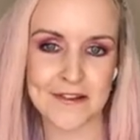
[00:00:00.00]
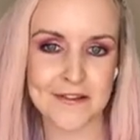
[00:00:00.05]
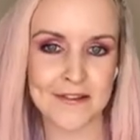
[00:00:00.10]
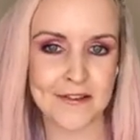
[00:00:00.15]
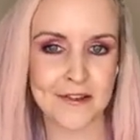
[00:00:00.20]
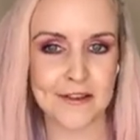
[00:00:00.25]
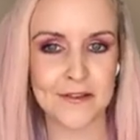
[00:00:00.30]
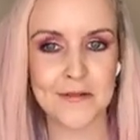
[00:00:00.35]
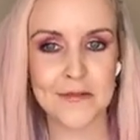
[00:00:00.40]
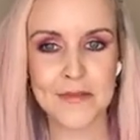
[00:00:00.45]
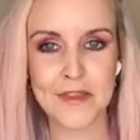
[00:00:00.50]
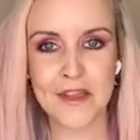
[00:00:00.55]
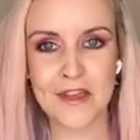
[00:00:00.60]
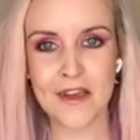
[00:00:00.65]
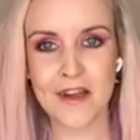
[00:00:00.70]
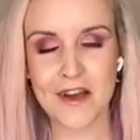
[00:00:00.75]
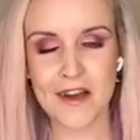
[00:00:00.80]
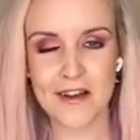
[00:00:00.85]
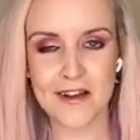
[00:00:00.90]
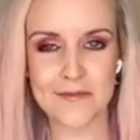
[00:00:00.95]
So
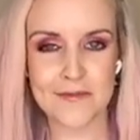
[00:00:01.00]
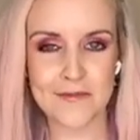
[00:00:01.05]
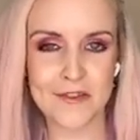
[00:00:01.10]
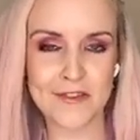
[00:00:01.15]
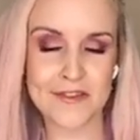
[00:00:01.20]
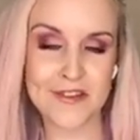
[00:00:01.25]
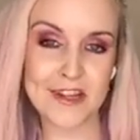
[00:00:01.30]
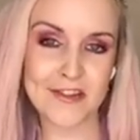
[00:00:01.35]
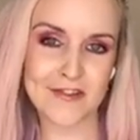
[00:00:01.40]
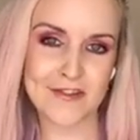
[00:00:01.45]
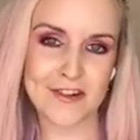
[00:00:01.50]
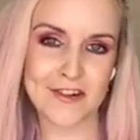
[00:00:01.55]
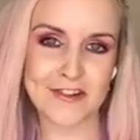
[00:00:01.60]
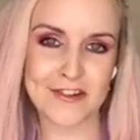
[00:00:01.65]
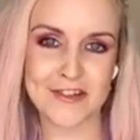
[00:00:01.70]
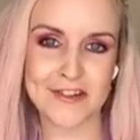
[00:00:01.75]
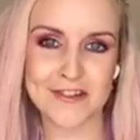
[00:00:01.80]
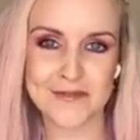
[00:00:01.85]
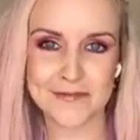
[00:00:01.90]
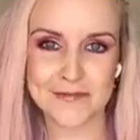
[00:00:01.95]
just an
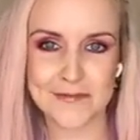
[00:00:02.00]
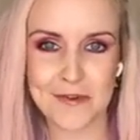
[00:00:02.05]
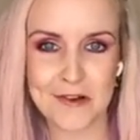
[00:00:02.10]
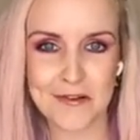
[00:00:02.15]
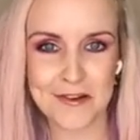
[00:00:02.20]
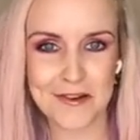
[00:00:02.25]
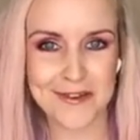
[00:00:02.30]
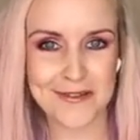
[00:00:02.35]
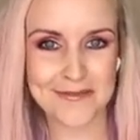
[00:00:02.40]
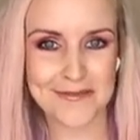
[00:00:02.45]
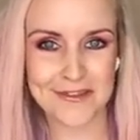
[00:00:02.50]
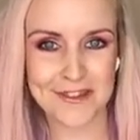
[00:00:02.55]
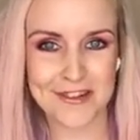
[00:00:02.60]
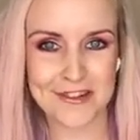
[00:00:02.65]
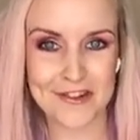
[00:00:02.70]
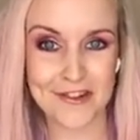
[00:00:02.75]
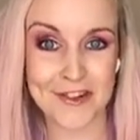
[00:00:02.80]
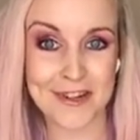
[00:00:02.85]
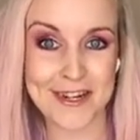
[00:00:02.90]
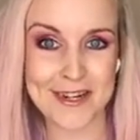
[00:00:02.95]
introduction, welcome to the
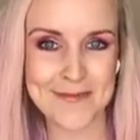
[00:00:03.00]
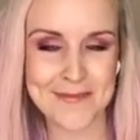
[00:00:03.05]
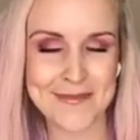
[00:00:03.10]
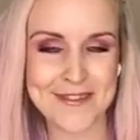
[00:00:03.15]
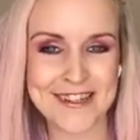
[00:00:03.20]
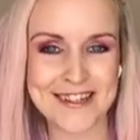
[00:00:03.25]
stream.